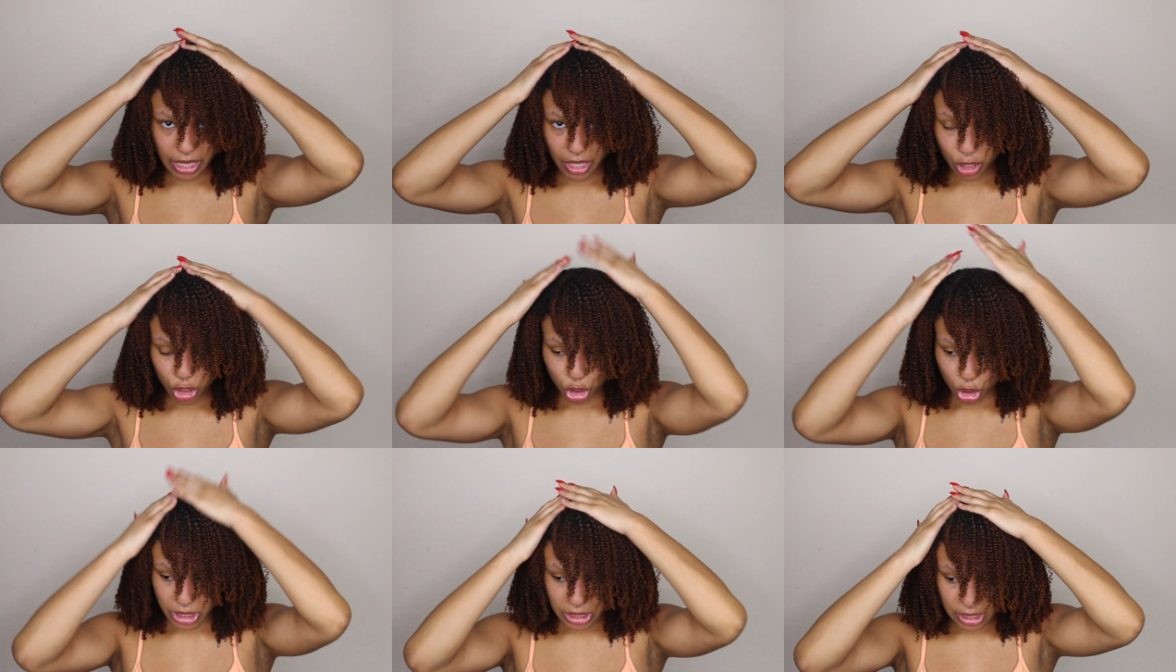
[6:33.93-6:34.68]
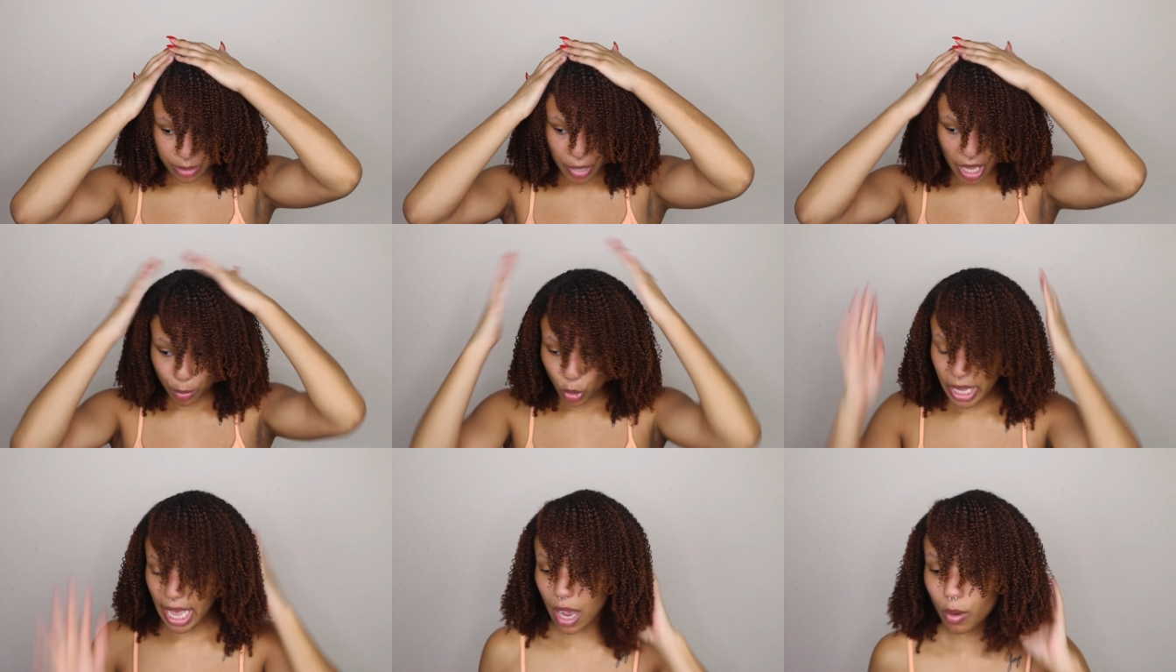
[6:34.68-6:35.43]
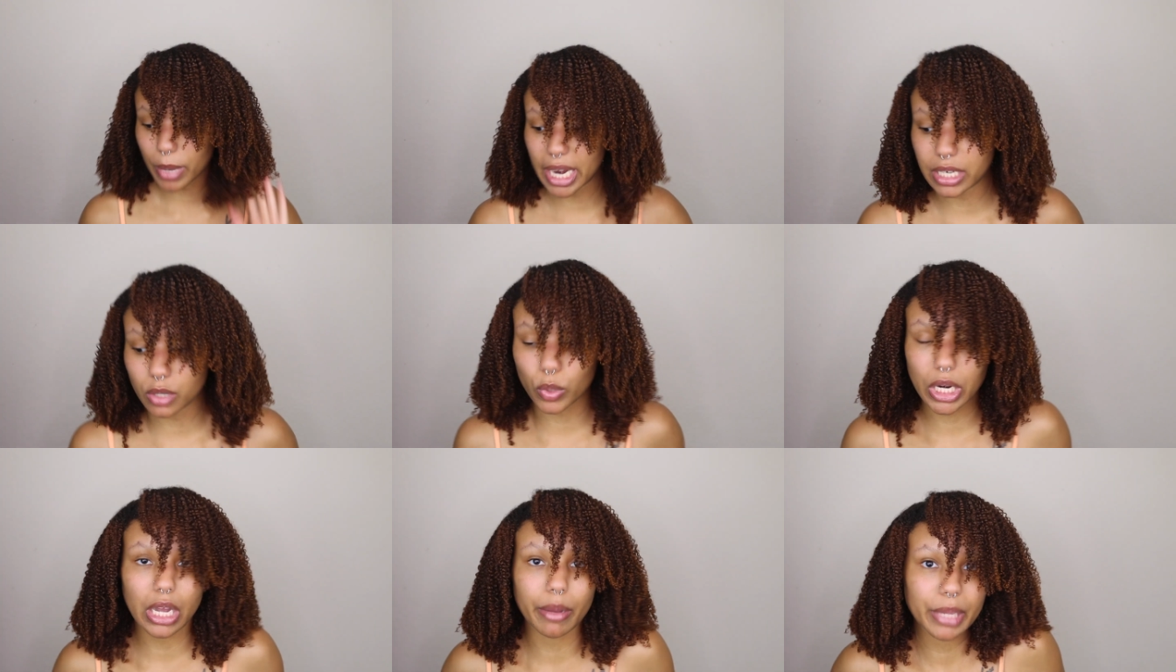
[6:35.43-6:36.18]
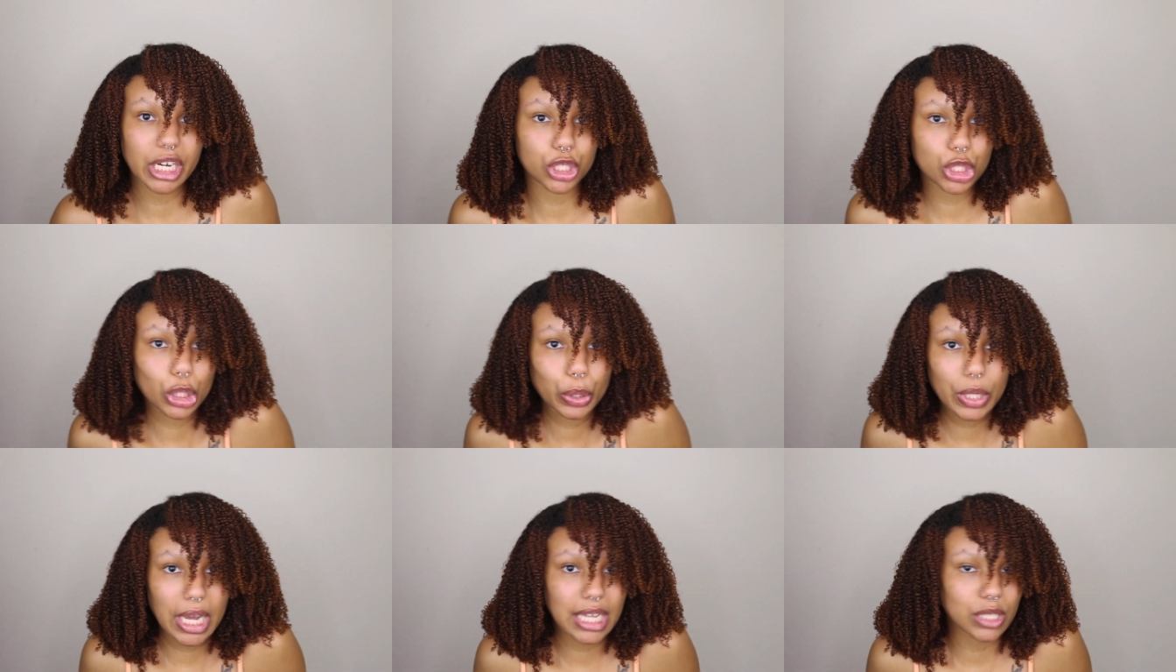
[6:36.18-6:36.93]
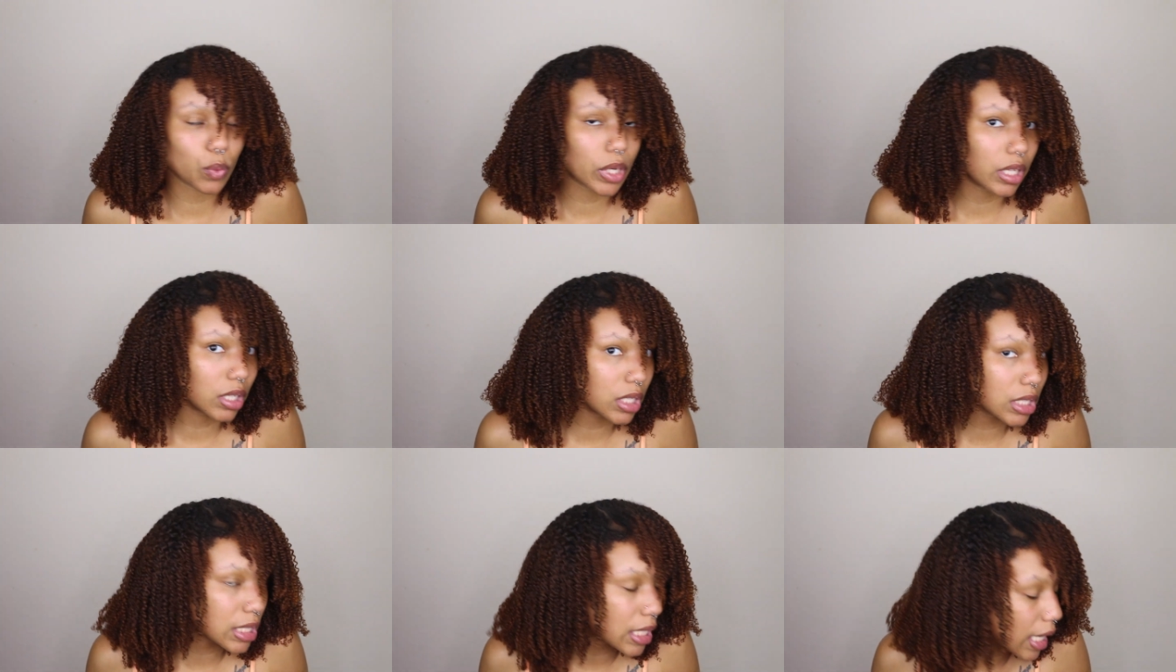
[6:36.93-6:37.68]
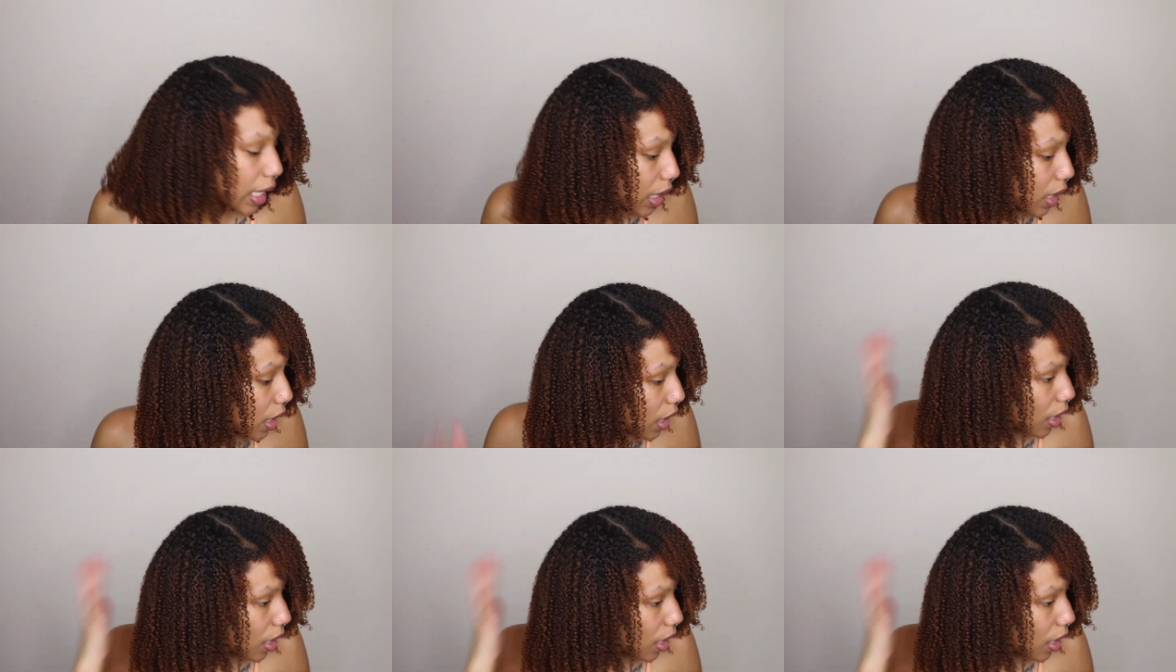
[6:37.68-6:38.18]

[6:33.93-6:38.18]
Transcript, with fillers: and stretch this bad boy out but I did want to come in and show you guys what it looks like